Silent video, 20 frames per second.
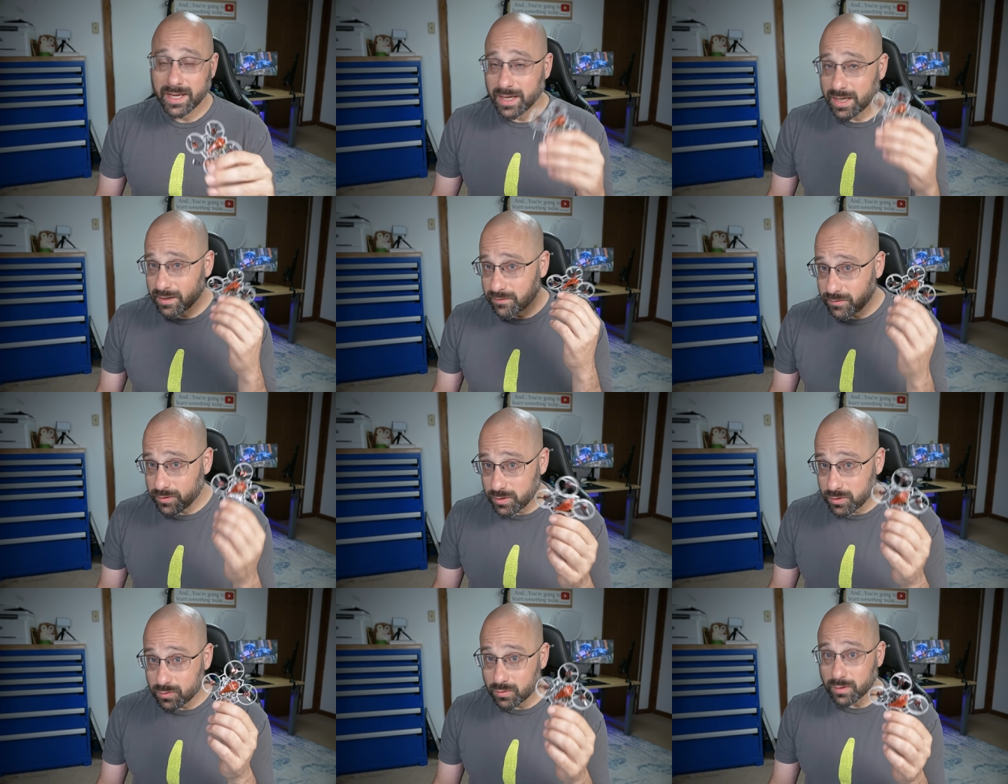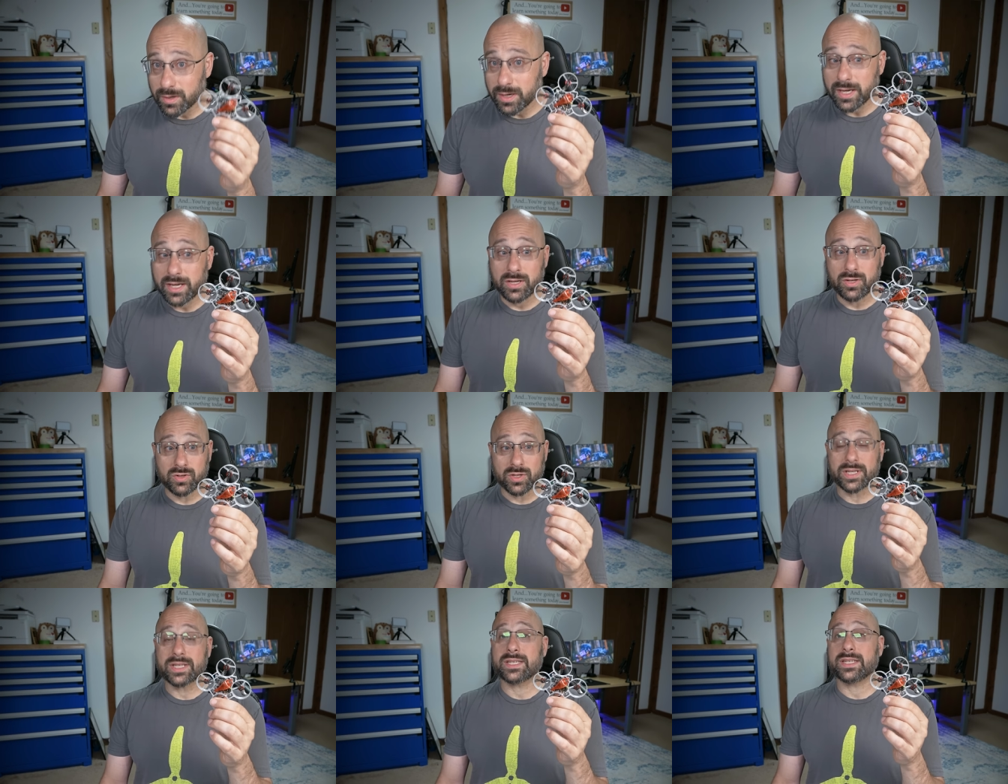If you're
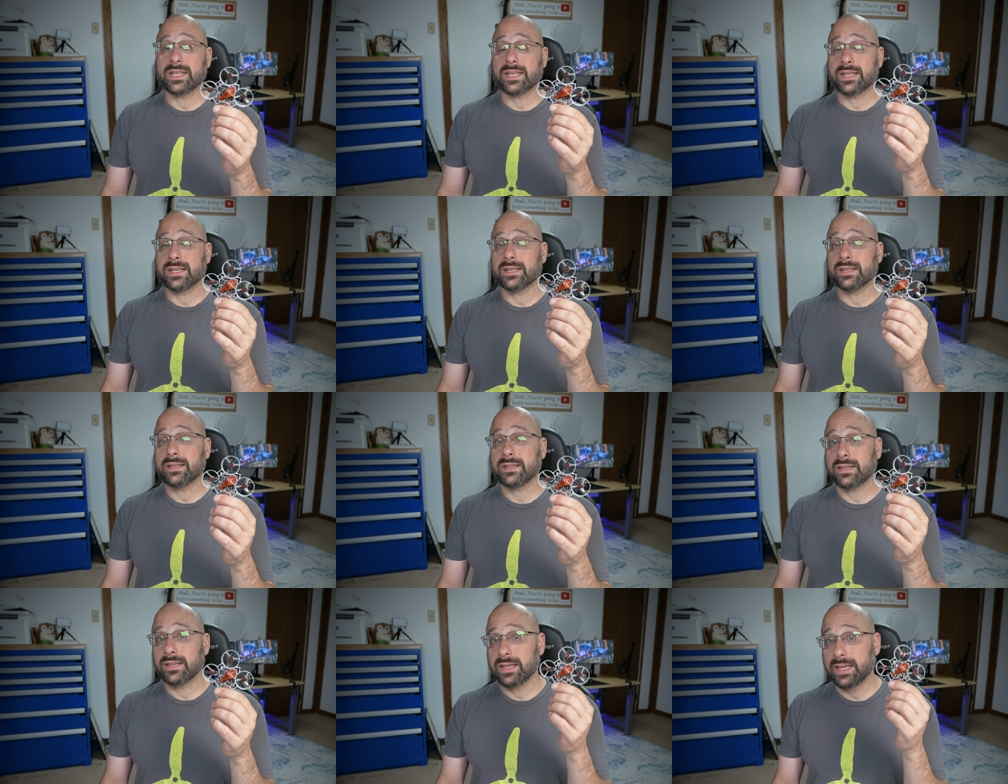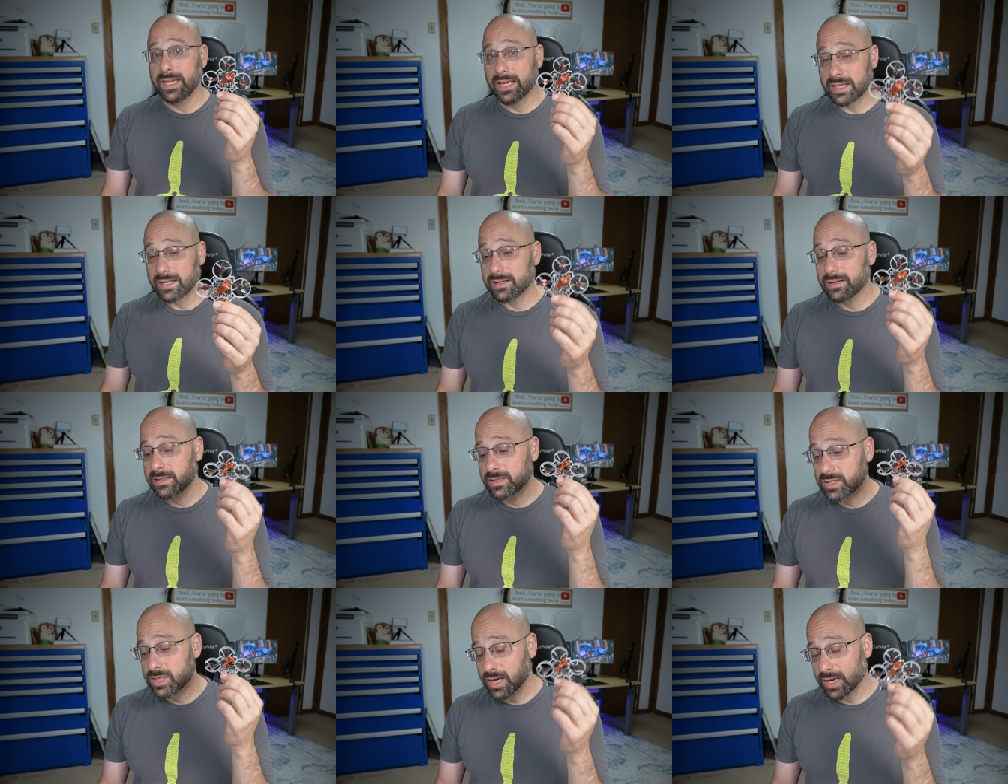interested
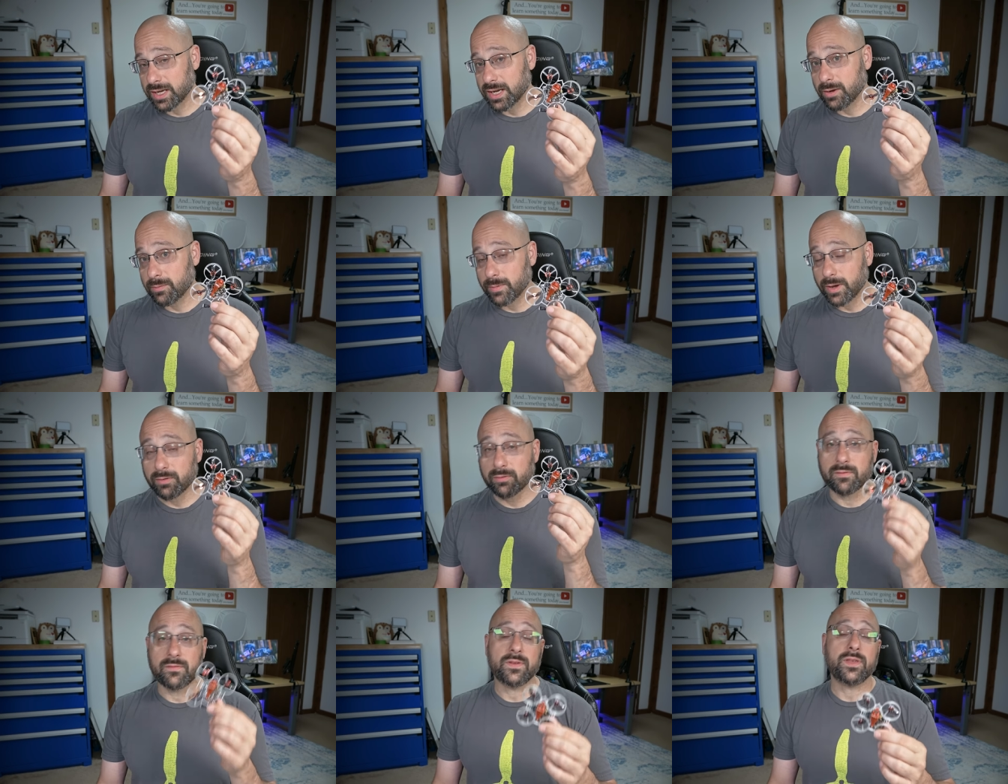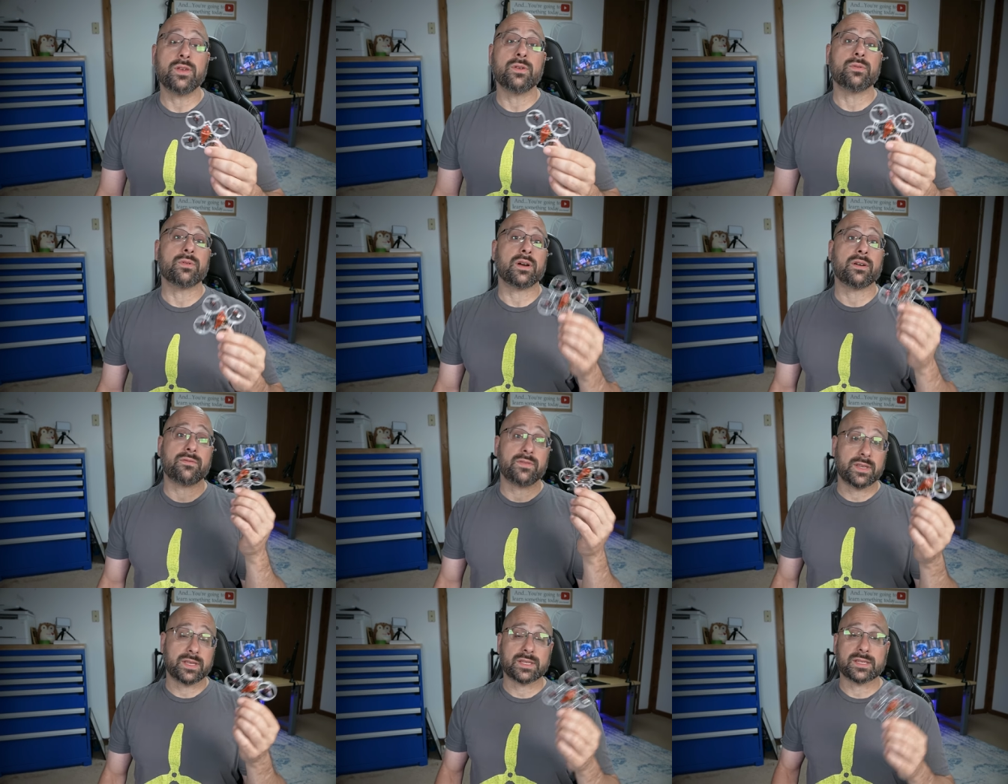in checking out my review
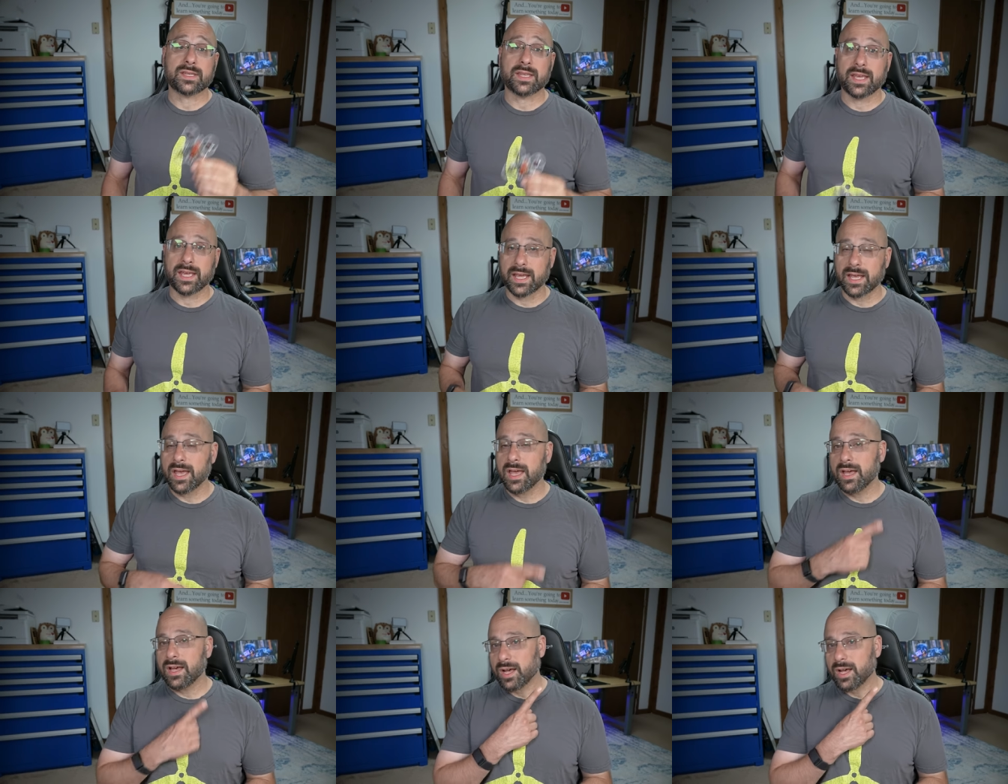of this thing,